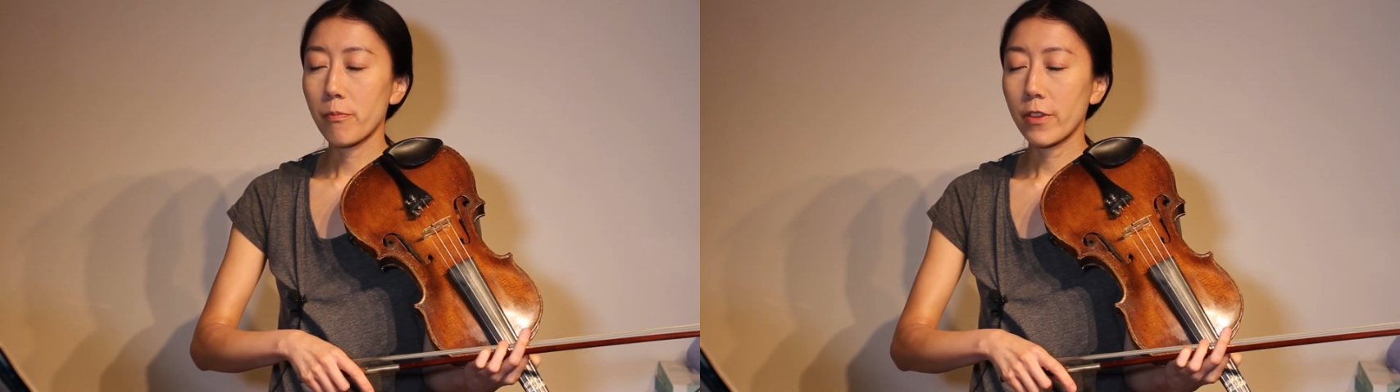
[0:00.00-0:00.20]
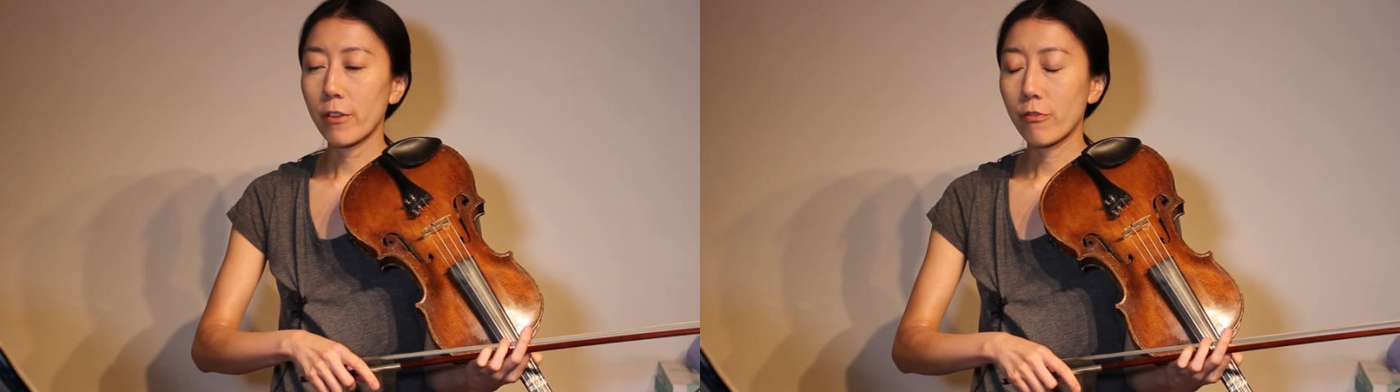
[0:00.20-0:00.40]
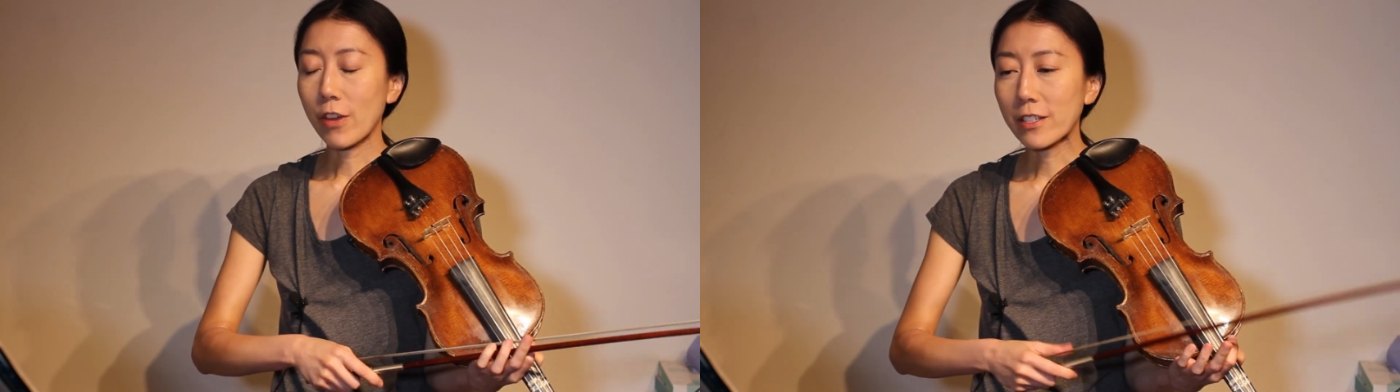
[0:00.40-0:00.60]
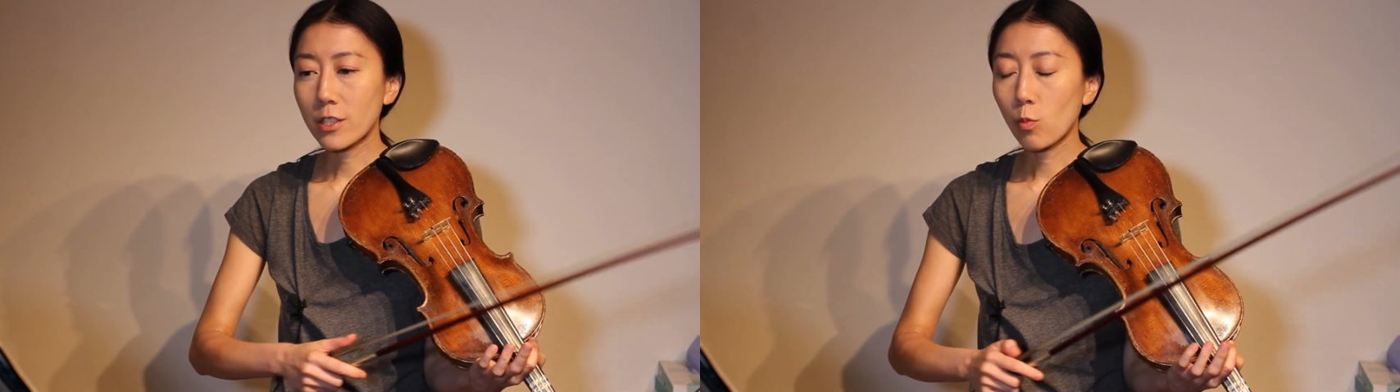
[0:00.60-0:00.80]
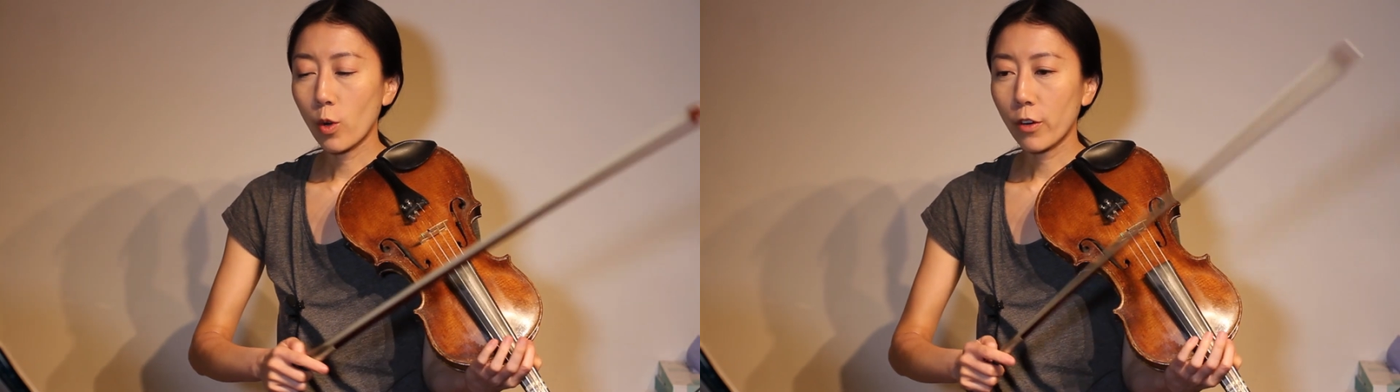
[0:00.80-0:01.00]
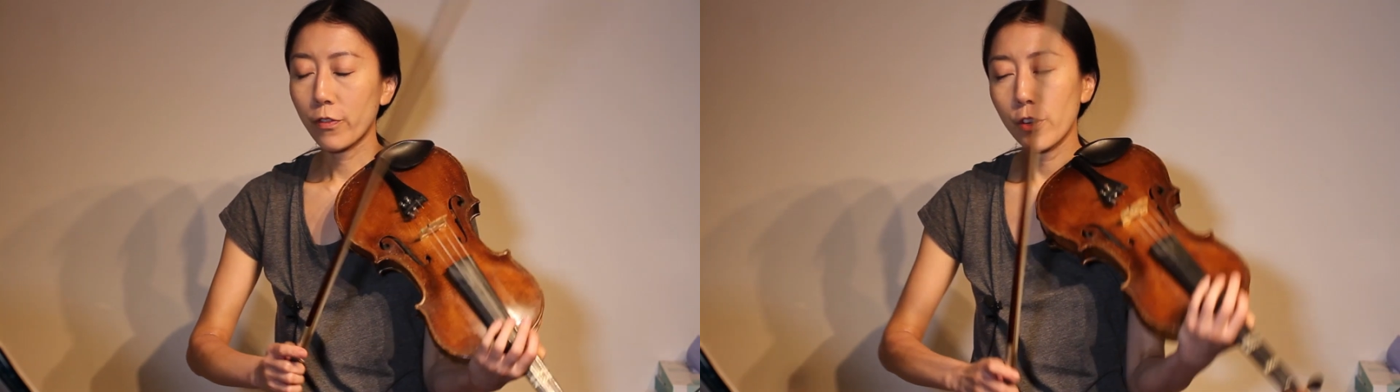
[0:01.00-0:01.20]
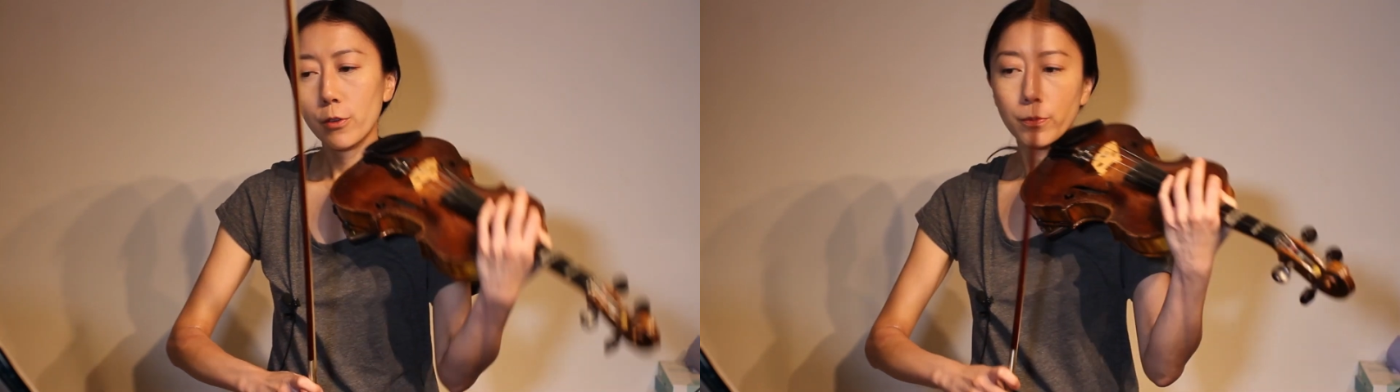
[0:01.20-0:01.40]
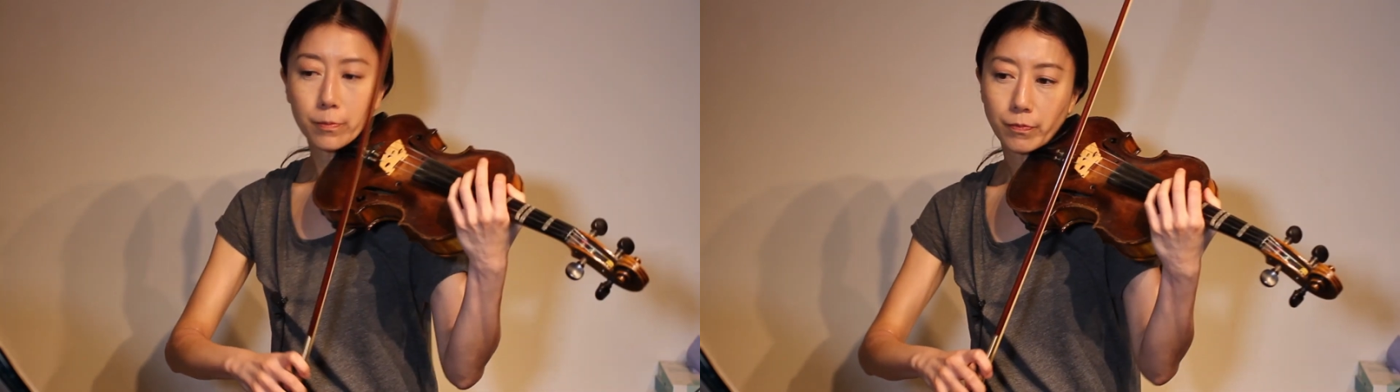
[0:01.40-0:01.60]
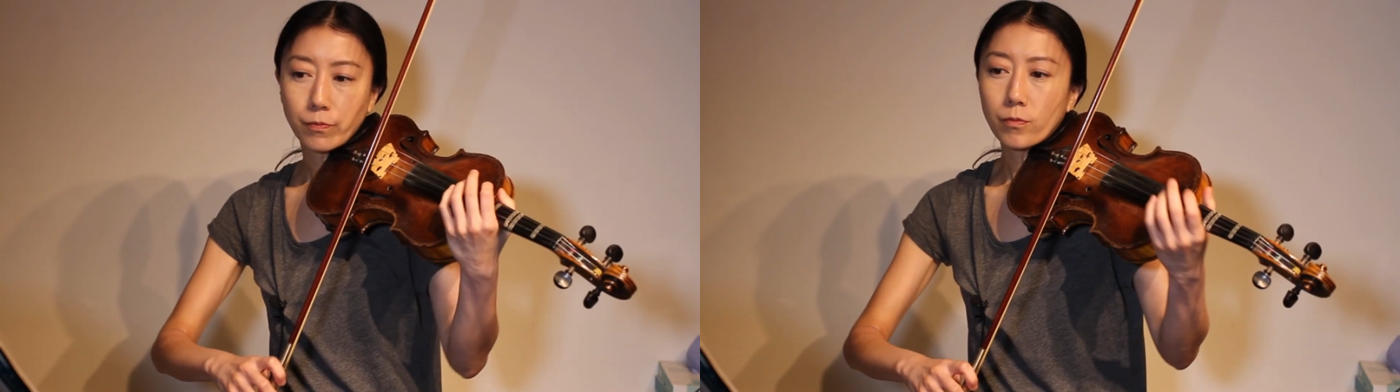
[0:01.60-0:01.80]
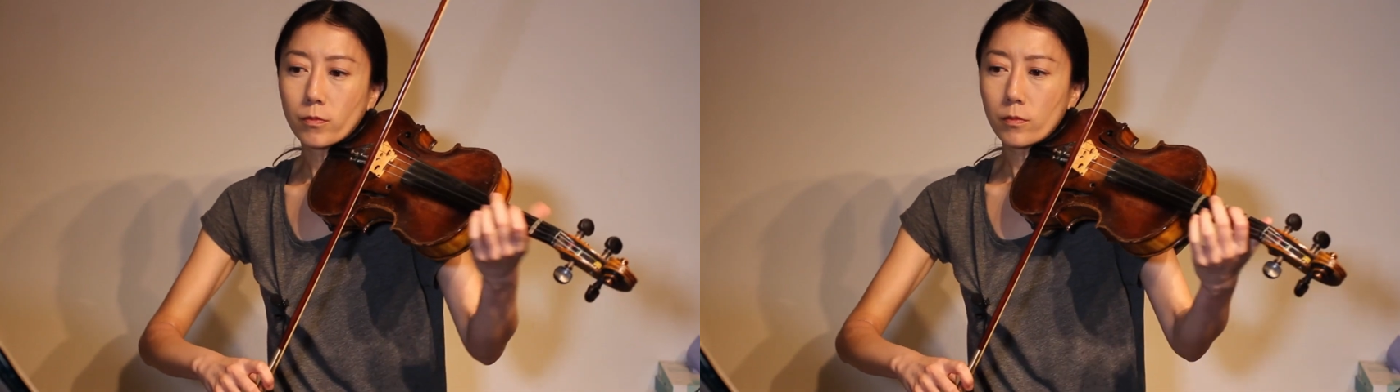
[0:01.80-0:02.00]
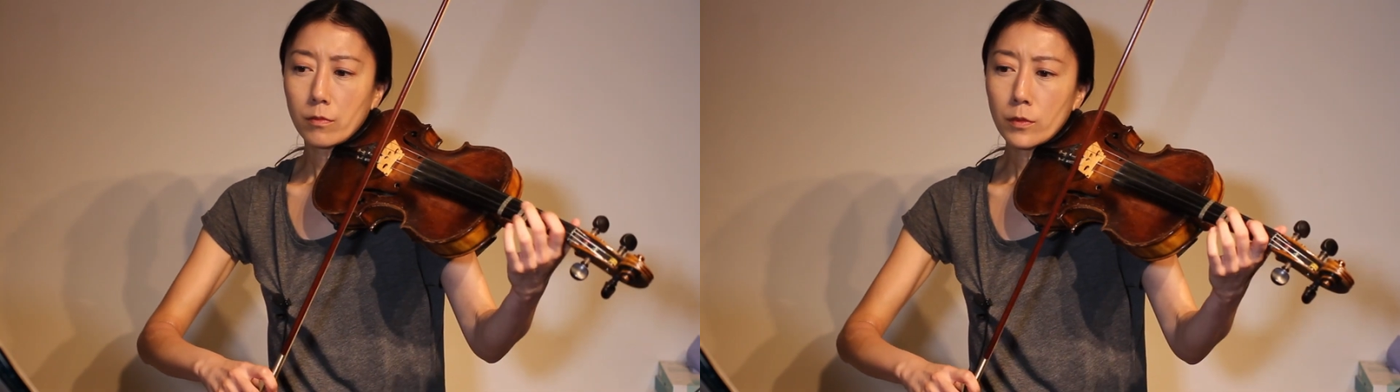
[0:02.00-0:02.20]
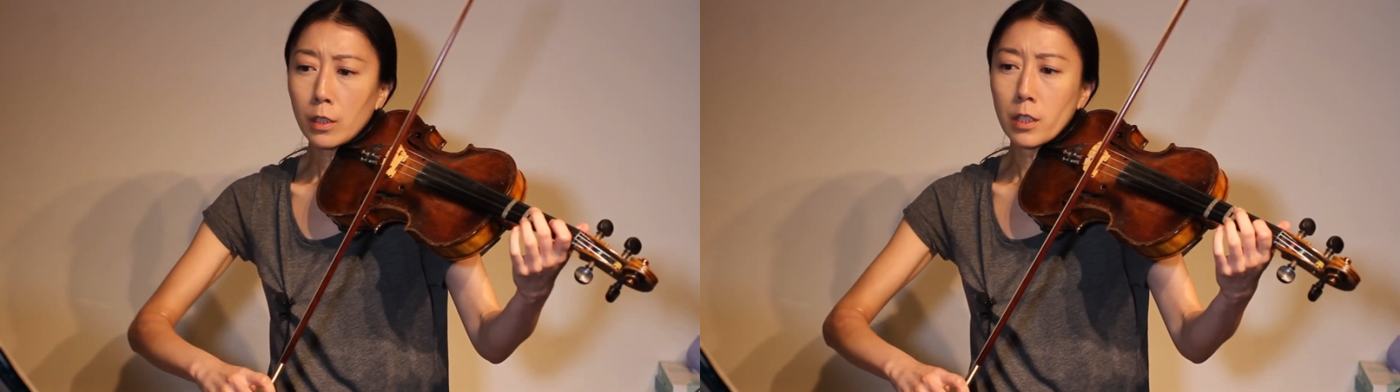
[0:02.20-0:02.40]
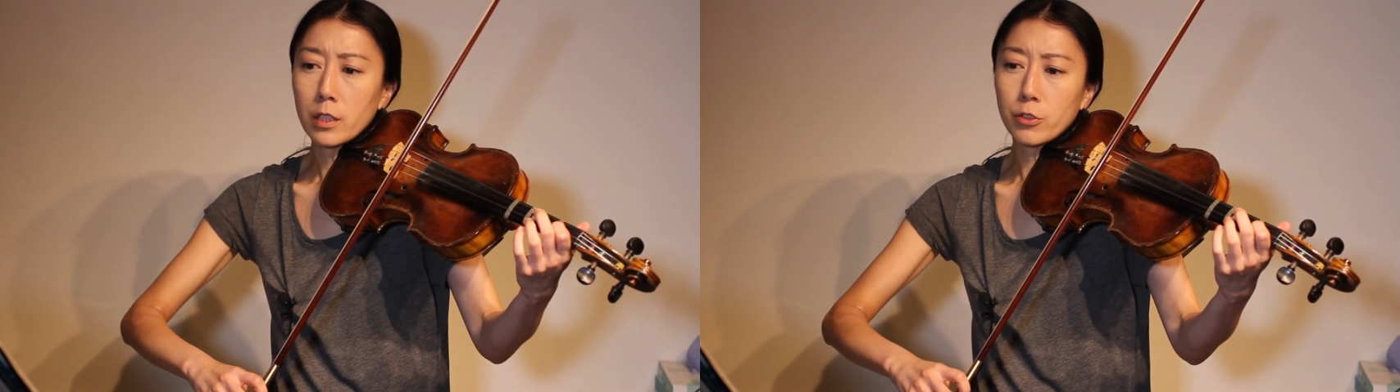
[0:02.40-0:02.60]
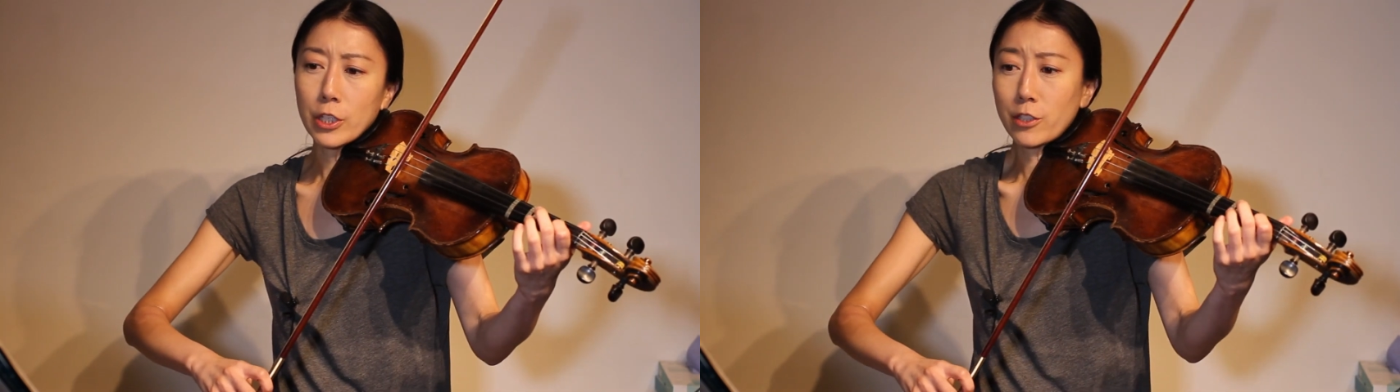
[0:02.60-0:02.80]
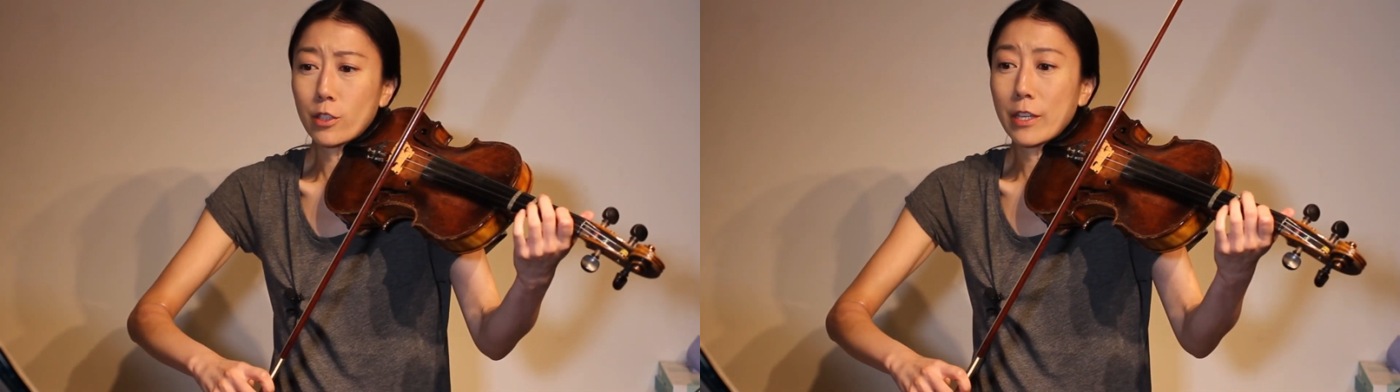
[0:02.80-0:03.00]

If that doesn't work for you, just